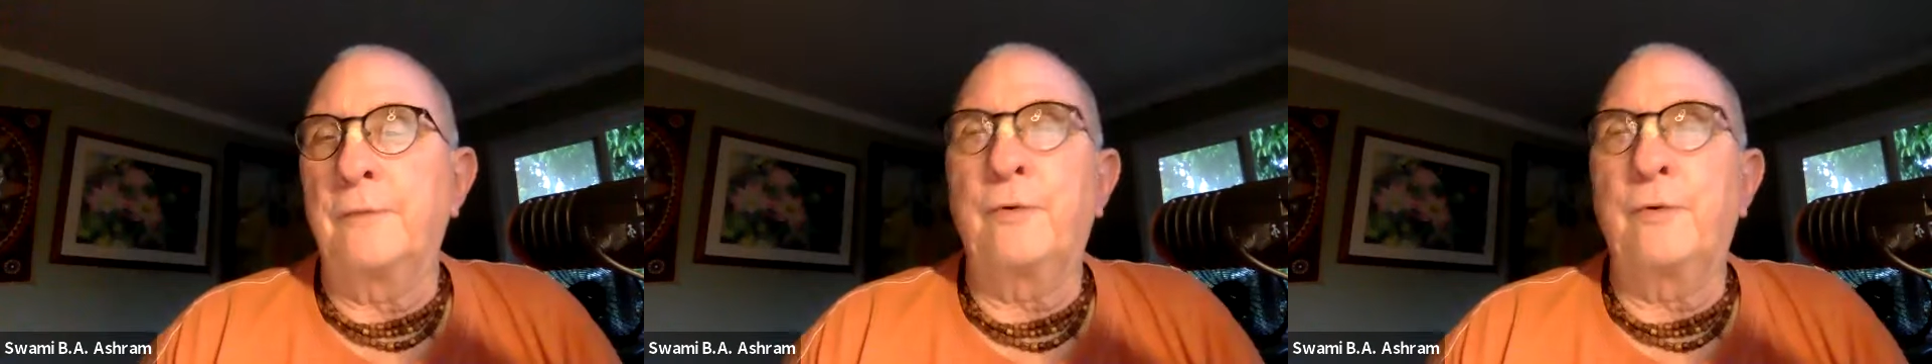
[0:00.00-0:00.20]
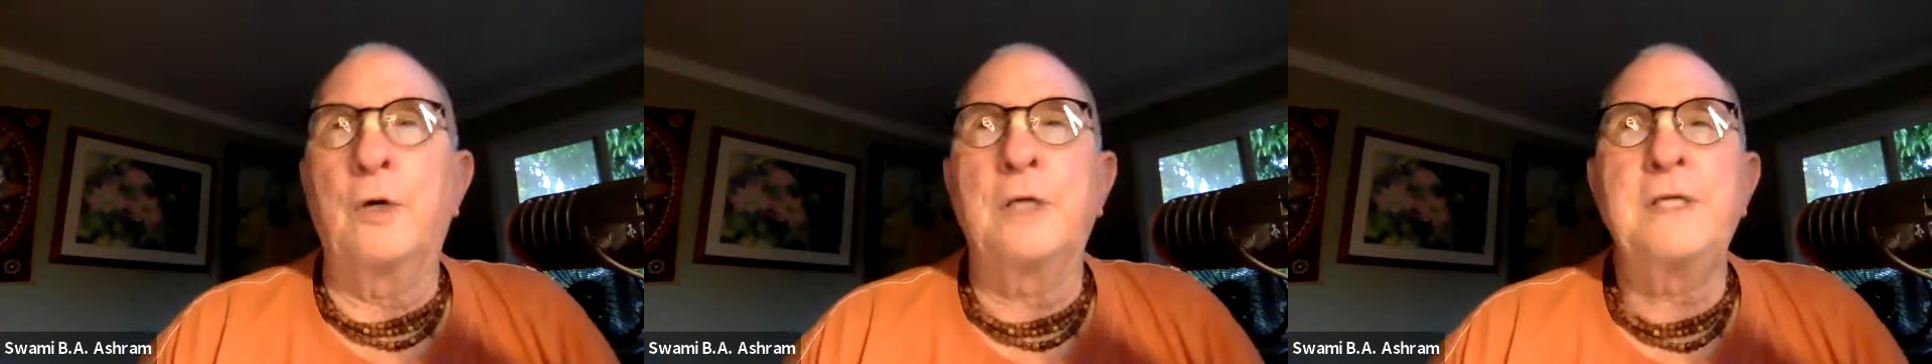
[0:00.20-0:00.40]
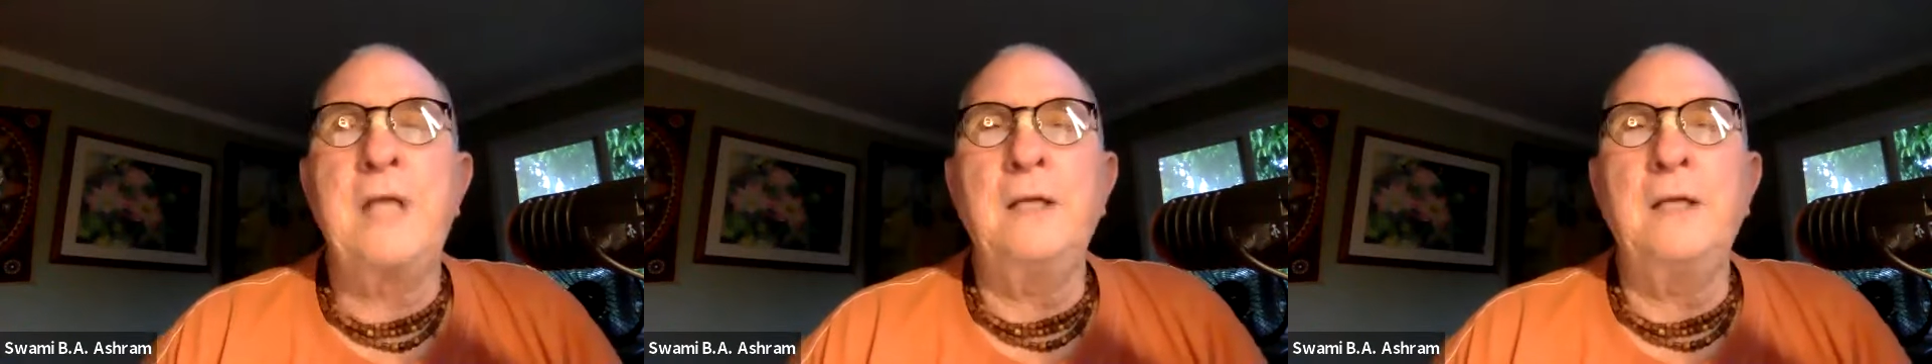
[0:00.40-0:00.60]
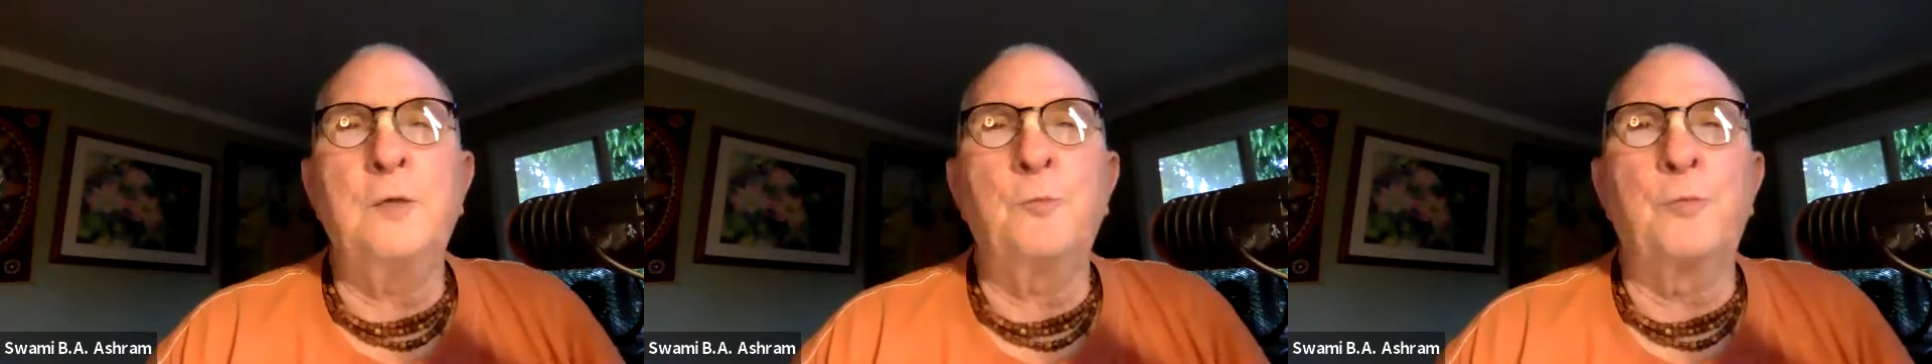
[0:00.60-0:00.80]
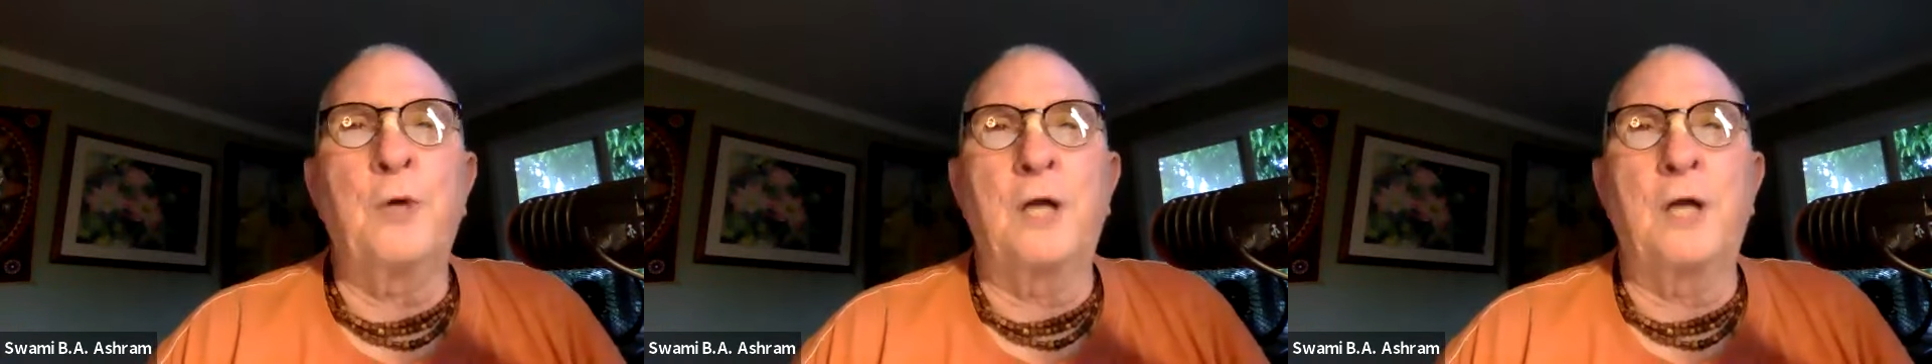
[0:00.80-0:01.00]
for
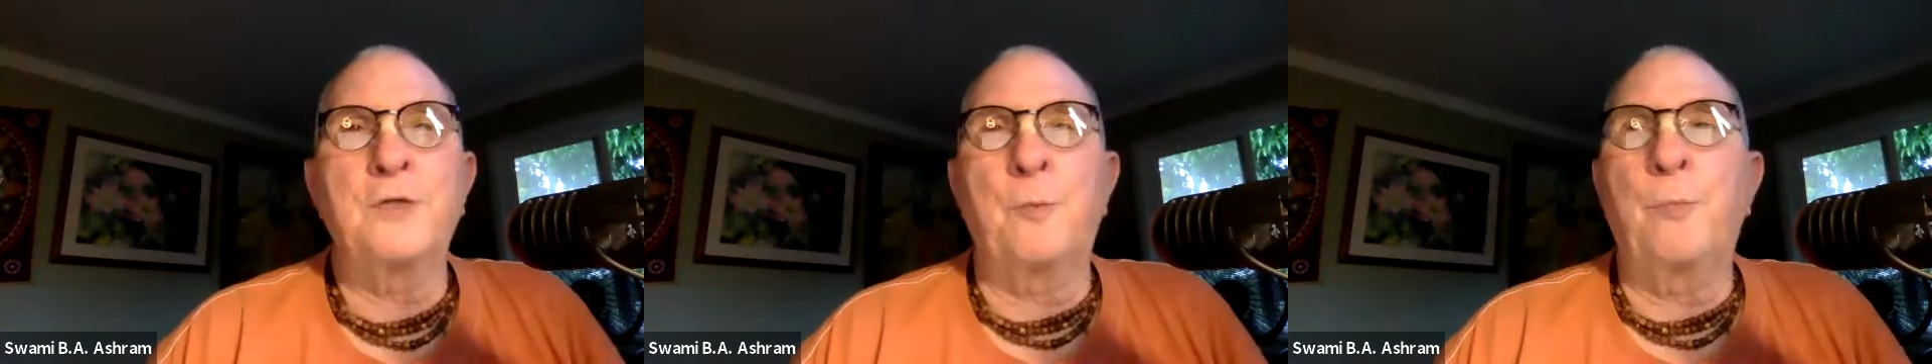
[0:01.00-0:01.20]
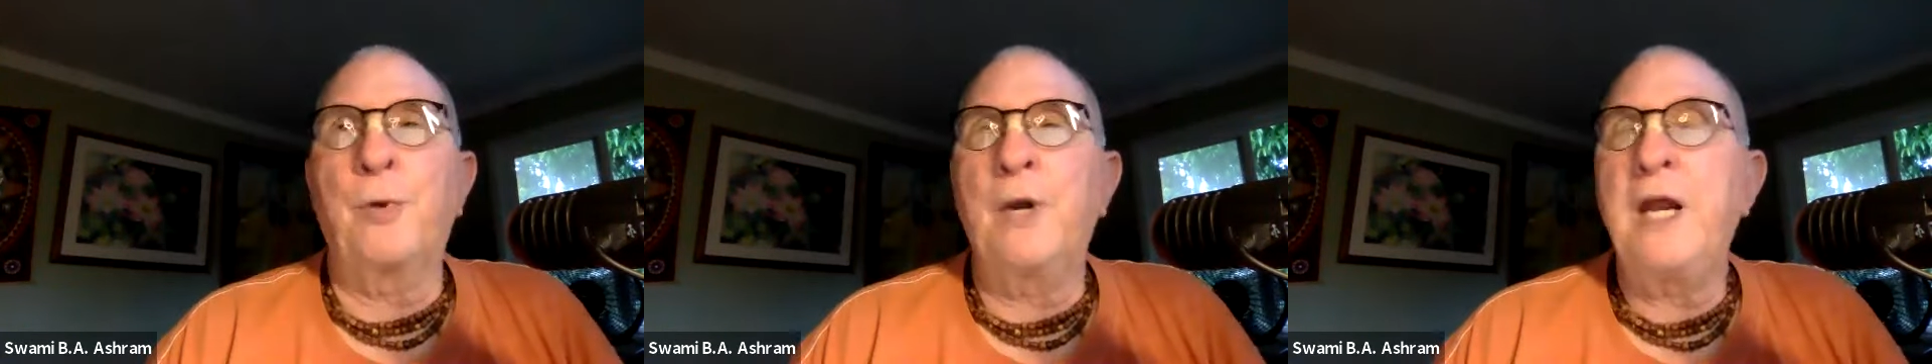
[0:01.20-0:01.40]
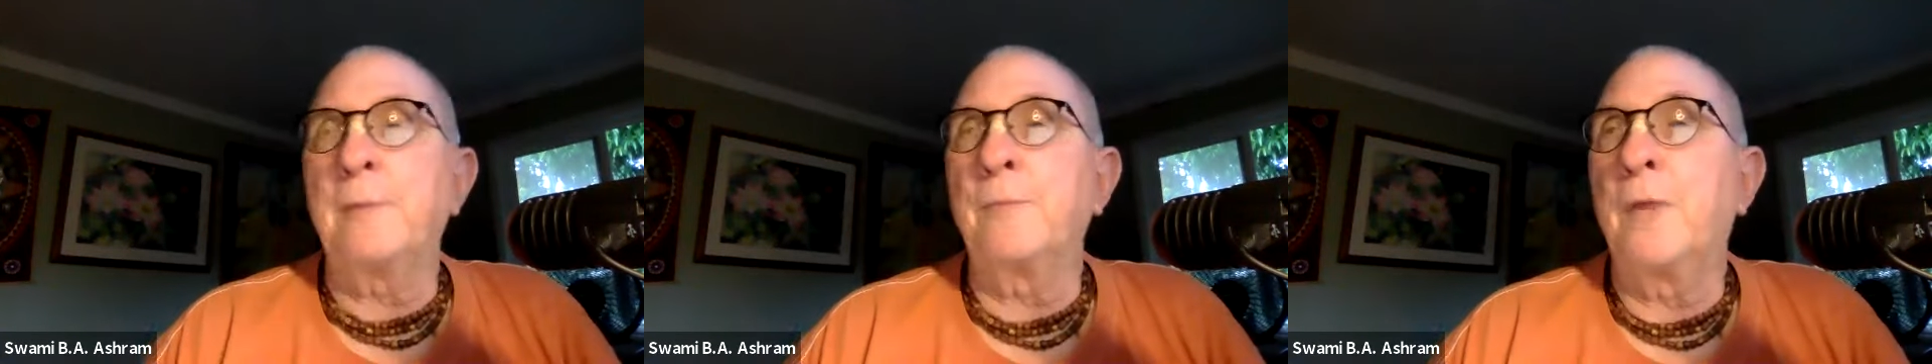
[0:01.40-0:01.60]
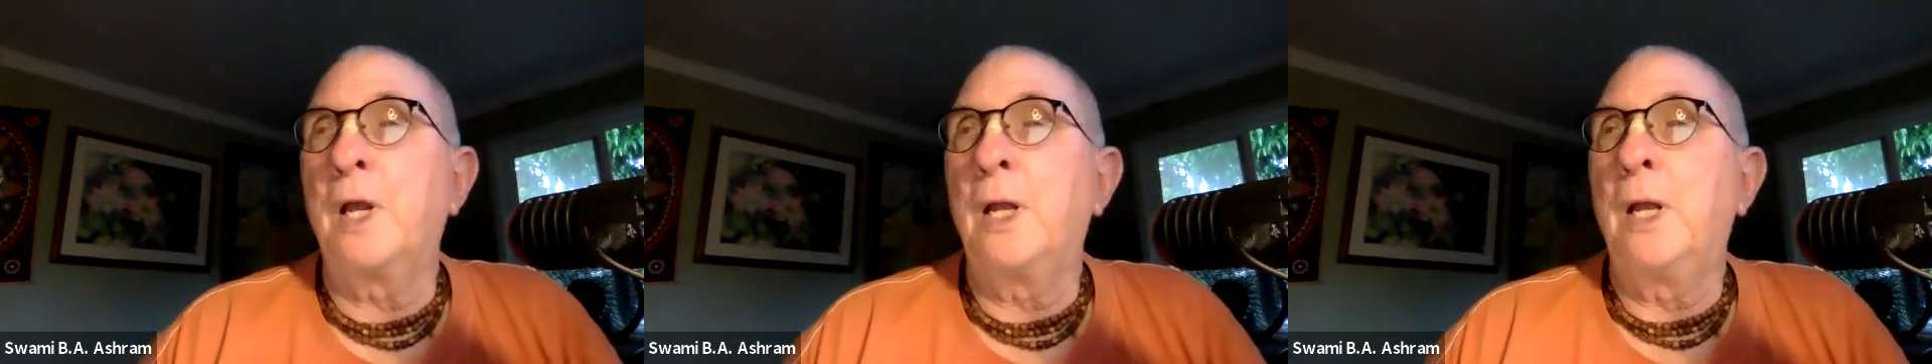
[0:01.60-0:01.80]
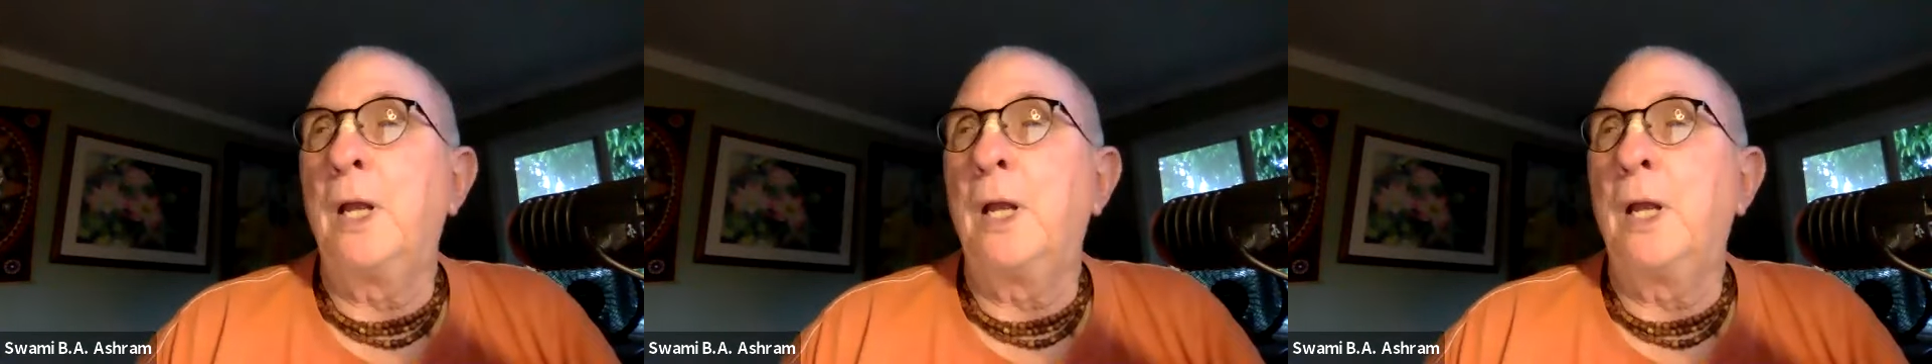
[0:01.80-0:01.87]
attaining Braja Prem.